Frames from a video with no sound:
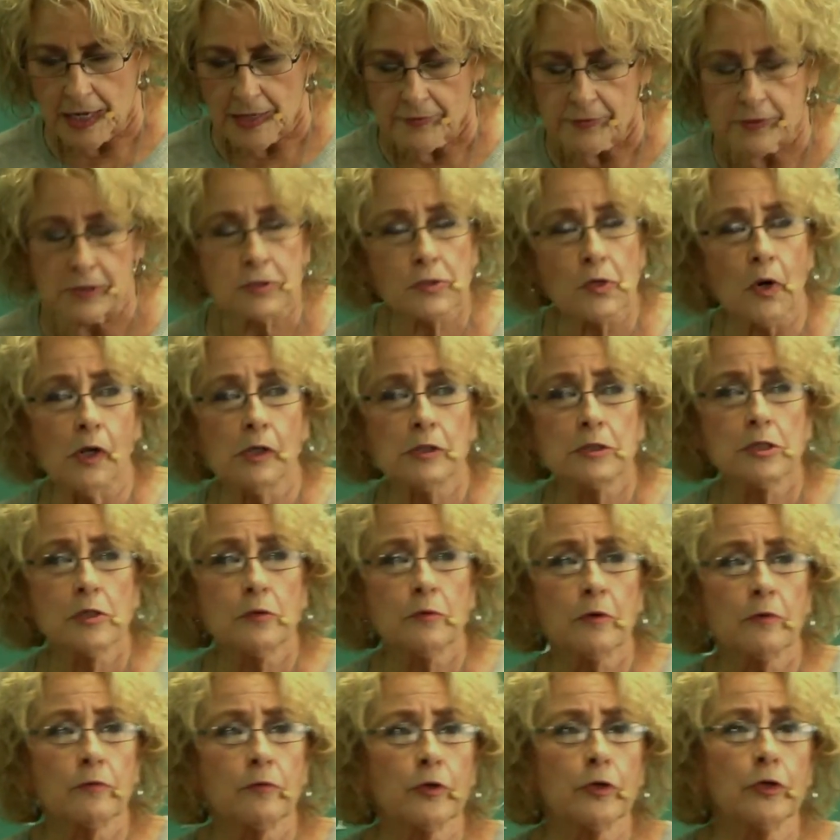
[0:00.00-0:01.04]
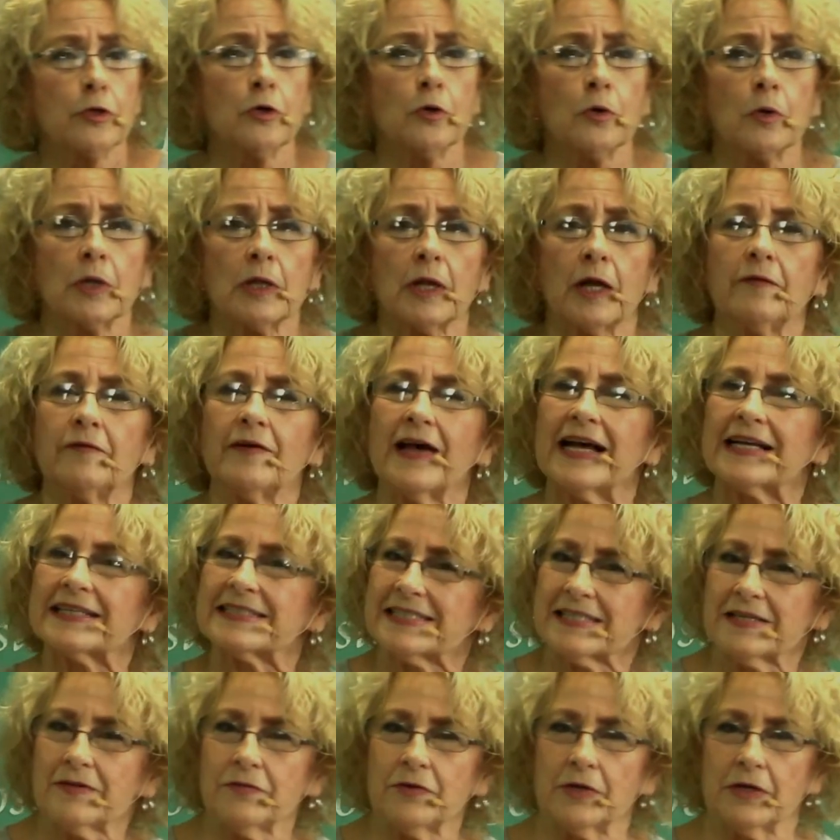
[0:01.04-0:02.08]
There's also a renewal of
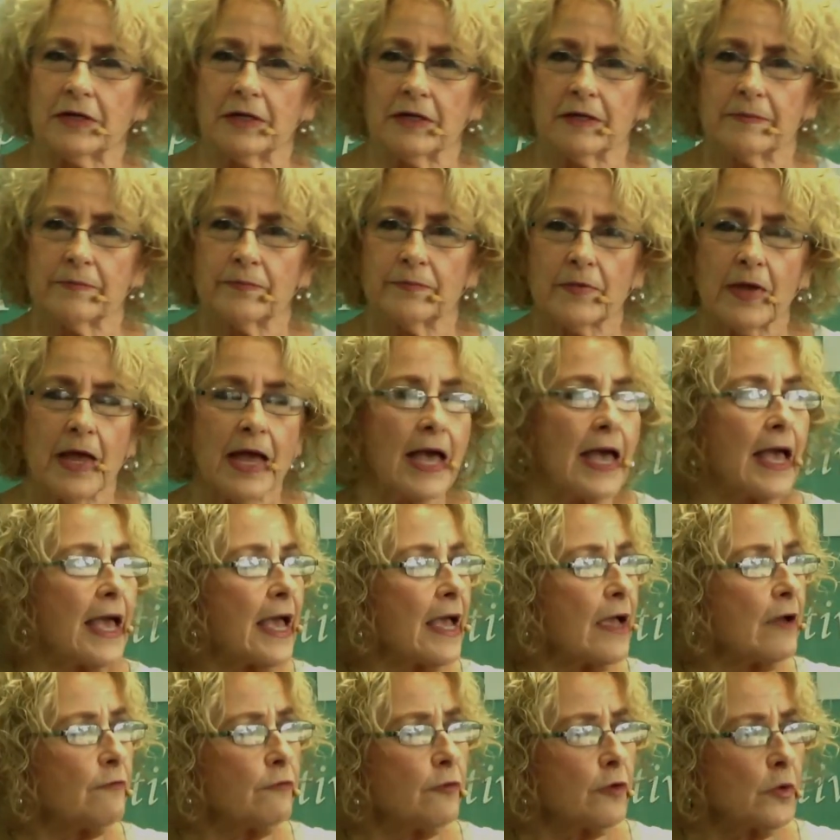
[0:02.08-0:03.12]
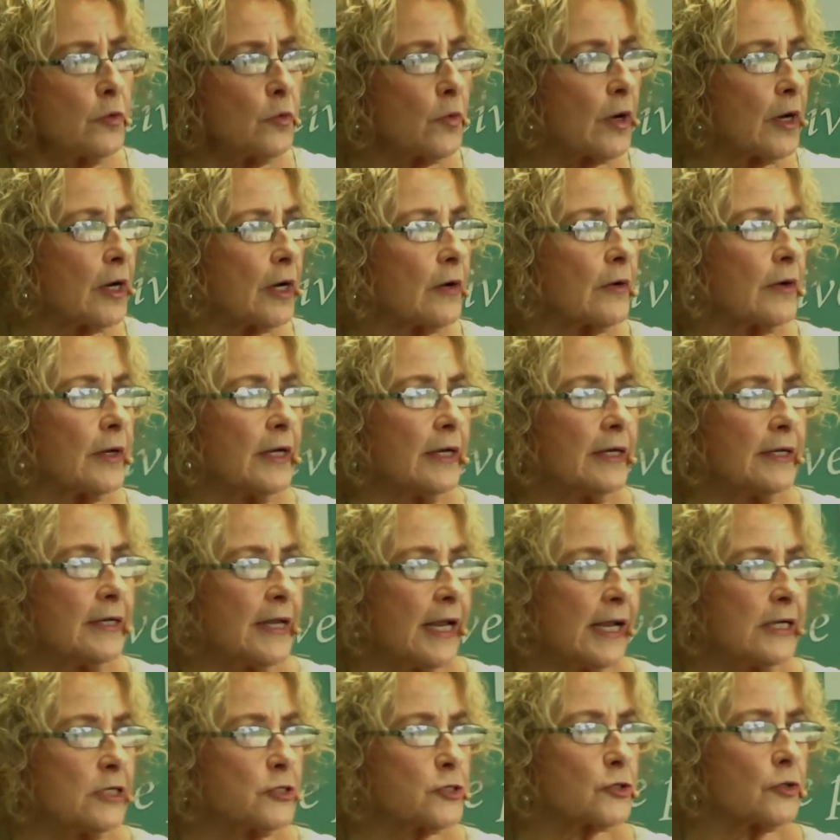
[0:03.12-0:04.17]
activity. Everywhere in
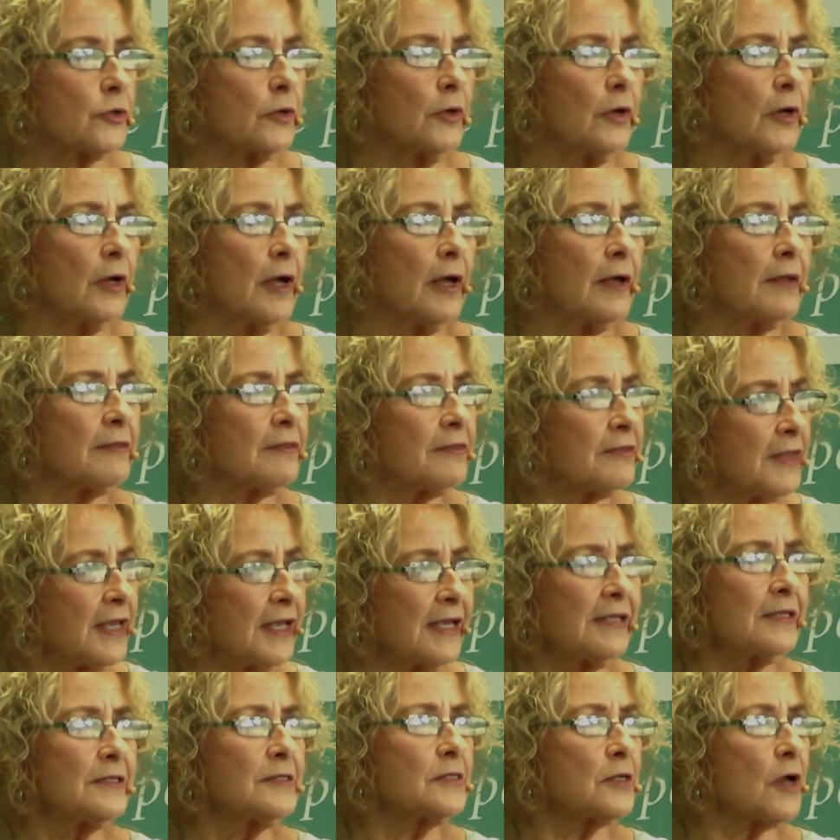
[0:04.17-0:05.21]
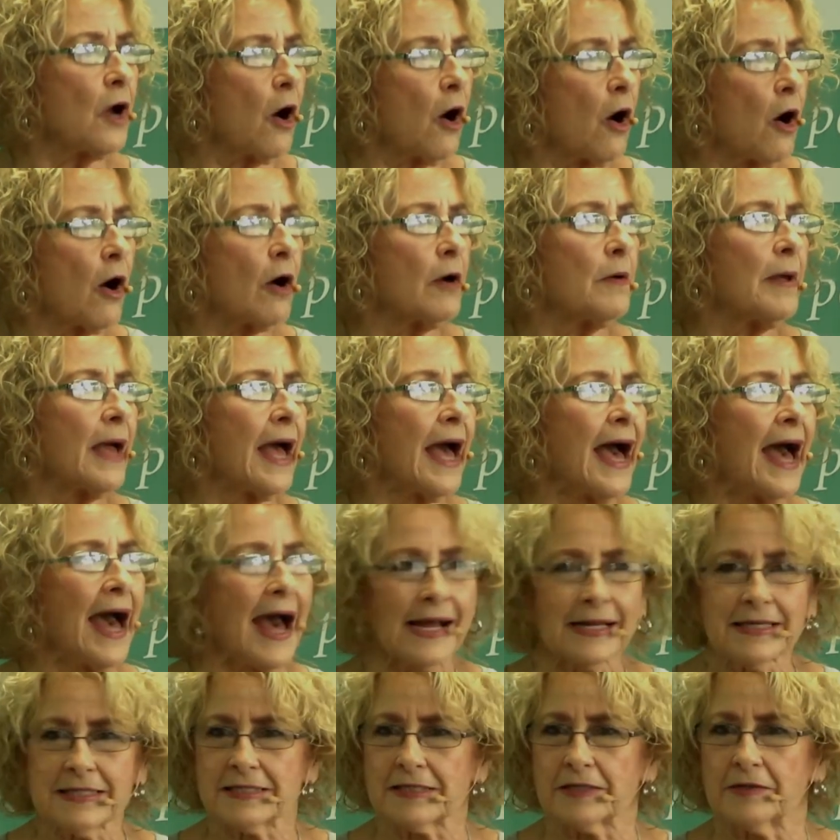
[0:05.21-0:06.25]
nature, things are
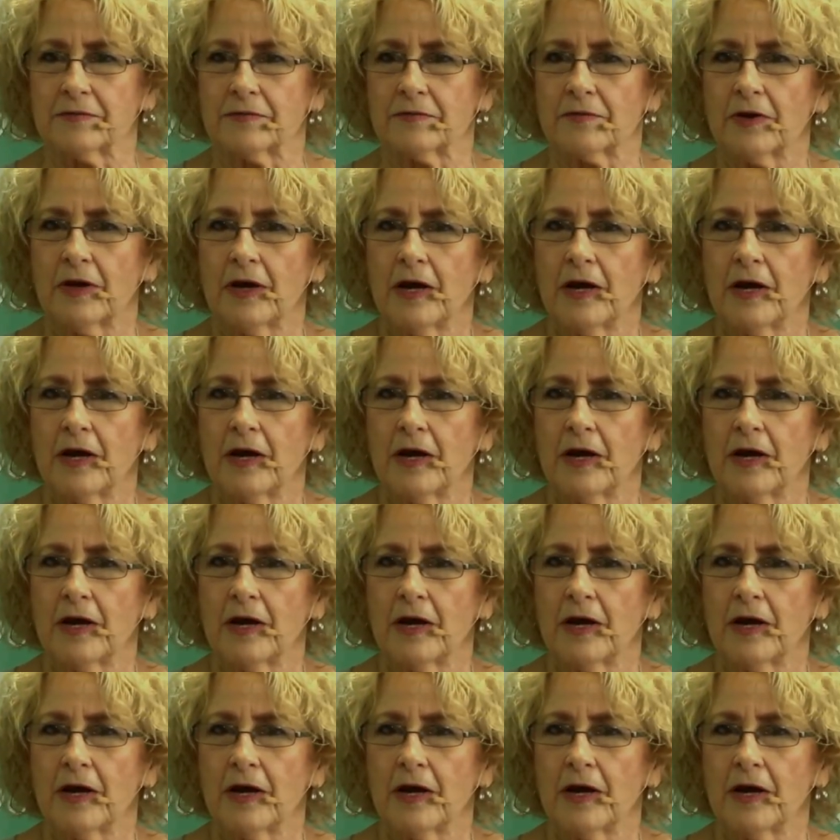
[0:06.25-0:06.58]
active.